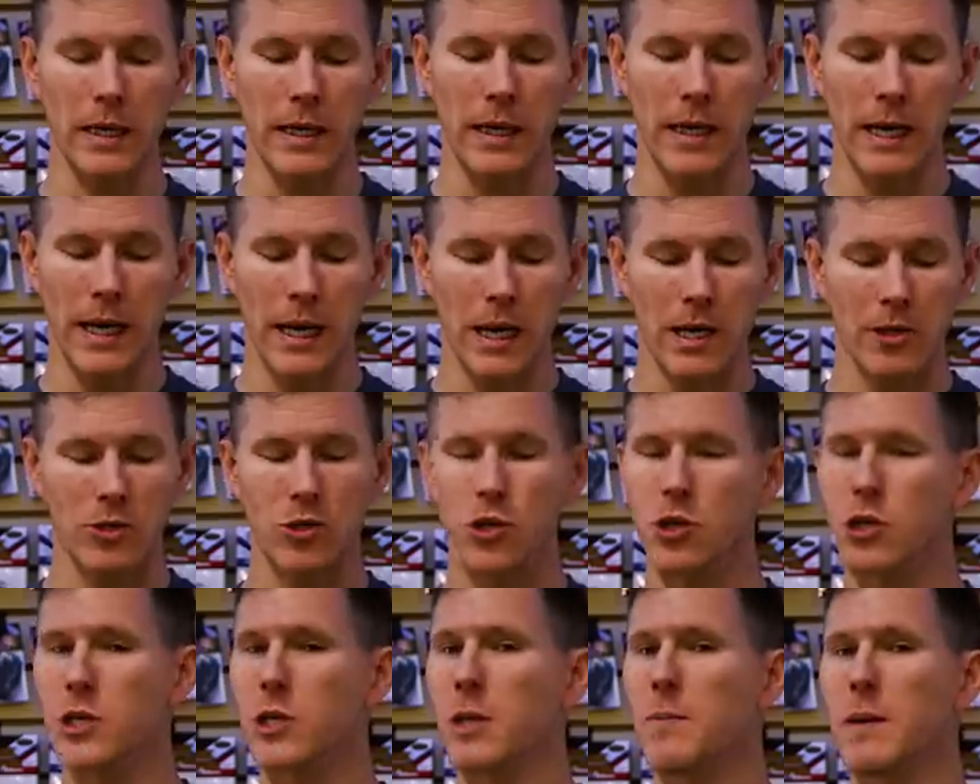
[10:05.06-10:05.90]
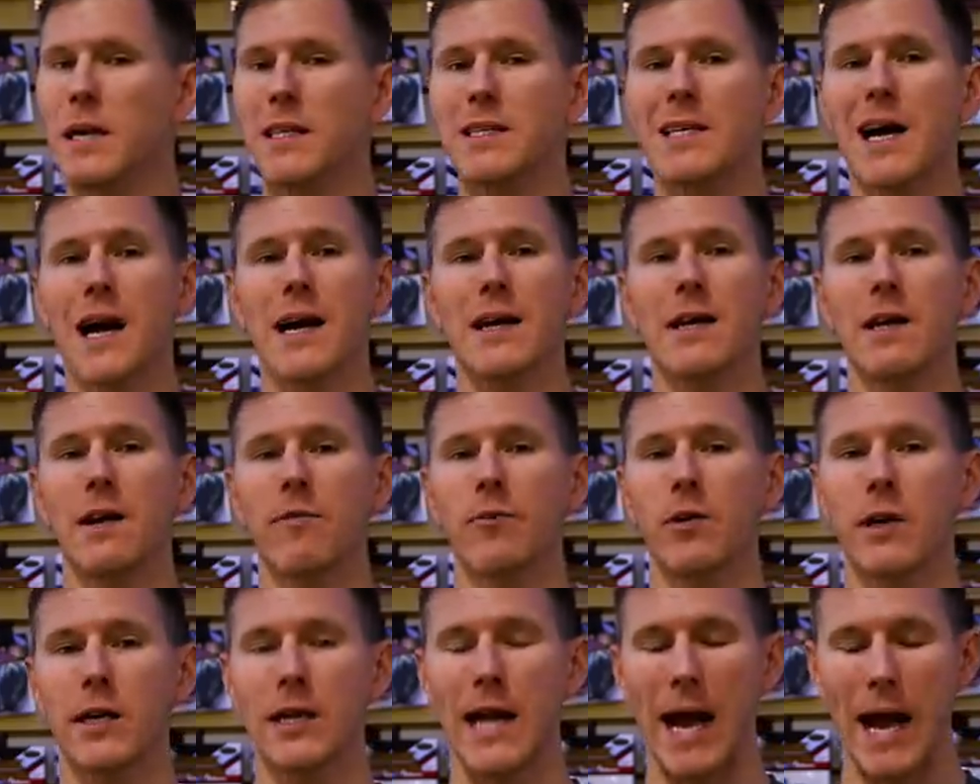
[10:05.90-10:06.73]
it. So there's just gonna be a ton of
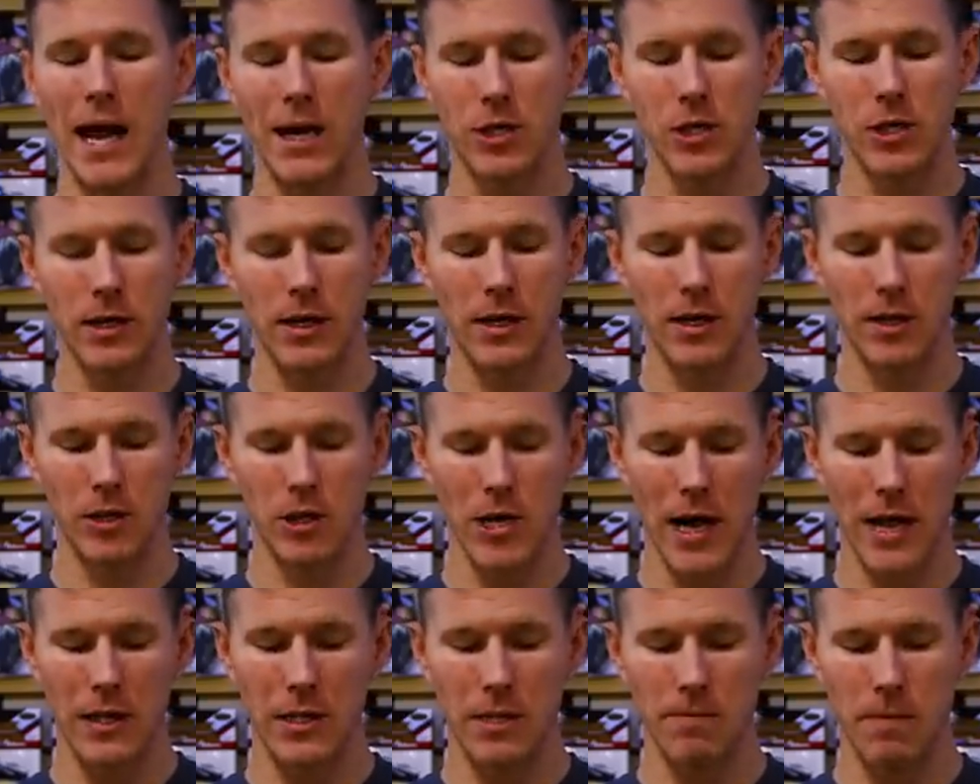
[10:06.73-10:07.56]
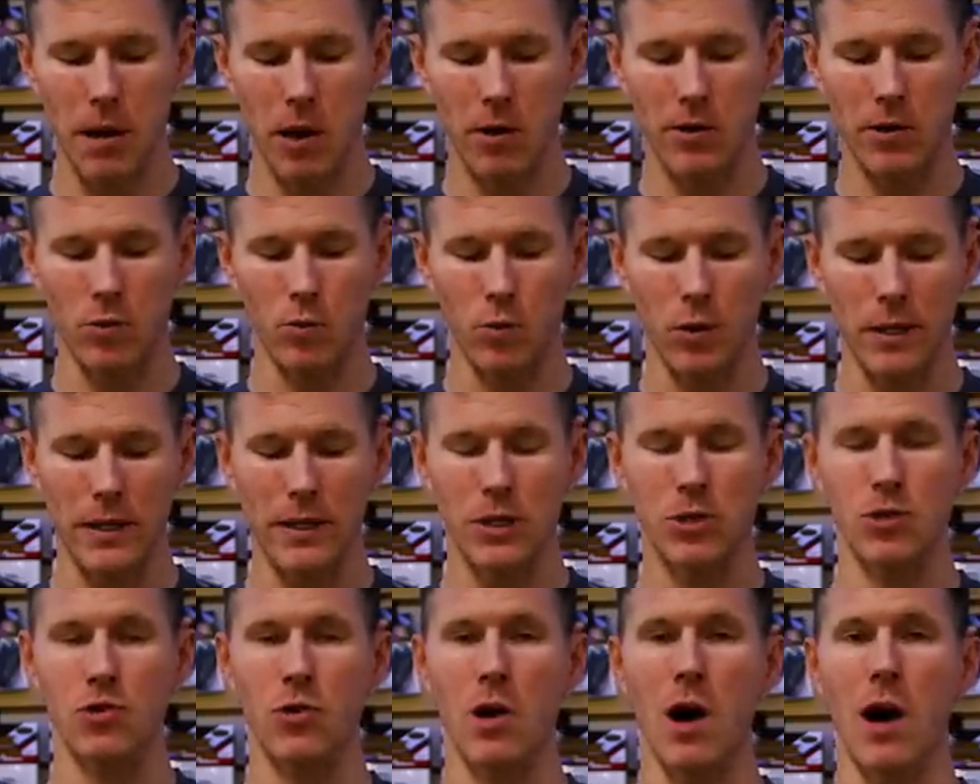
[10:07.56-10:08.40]
different action and attracting power to really
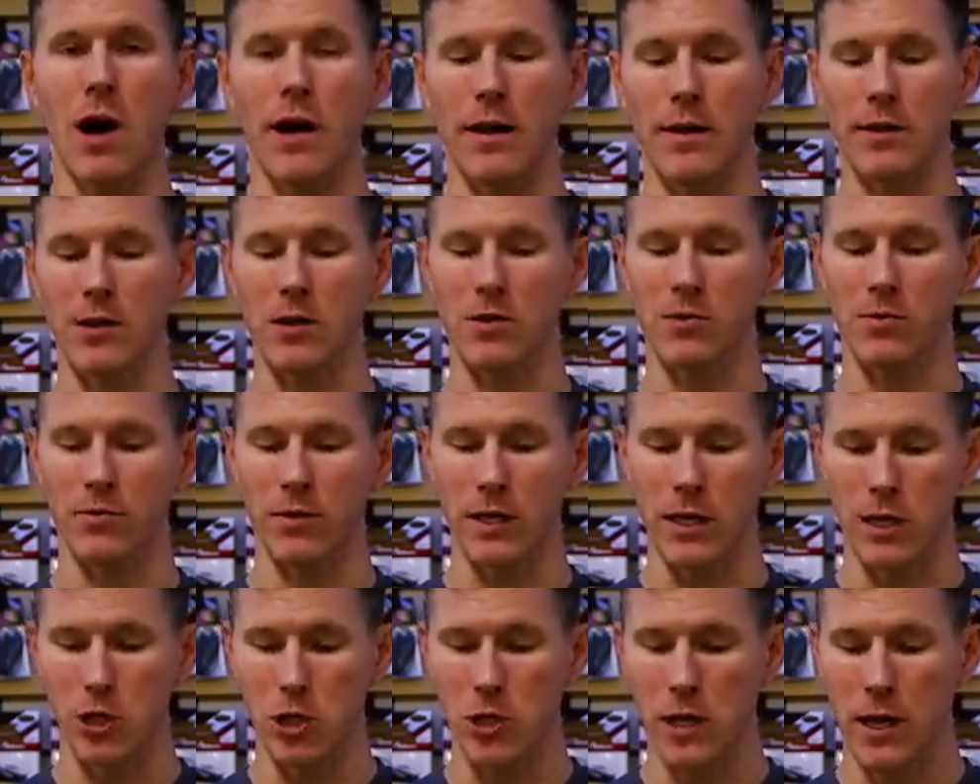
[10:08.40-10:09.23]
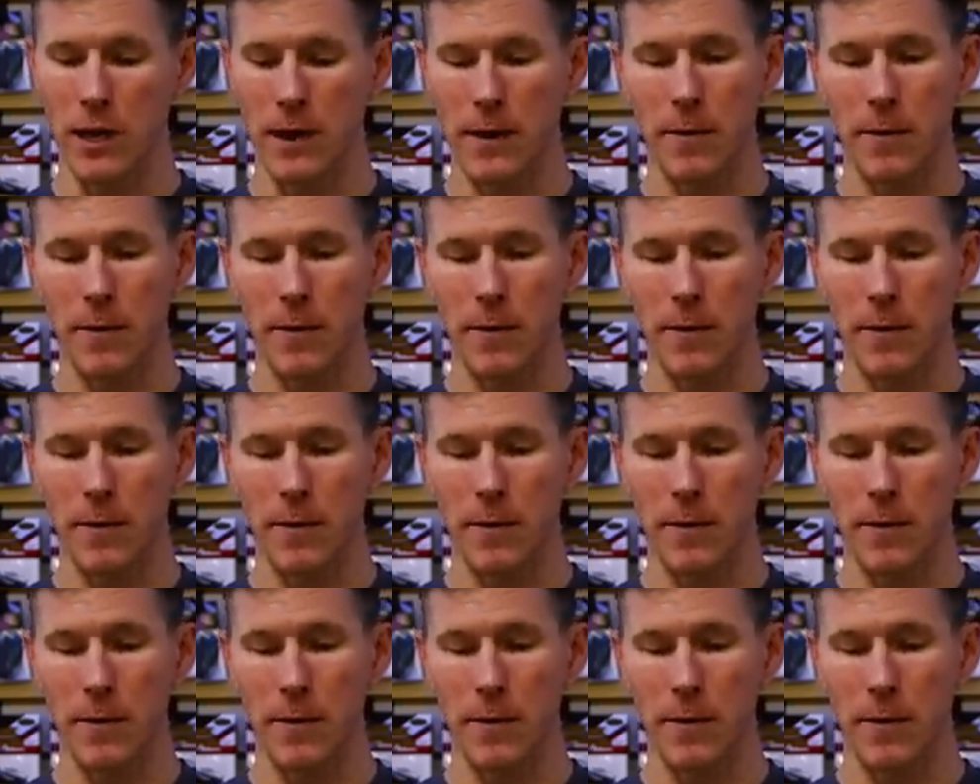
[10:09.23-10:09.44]
draw in those fish.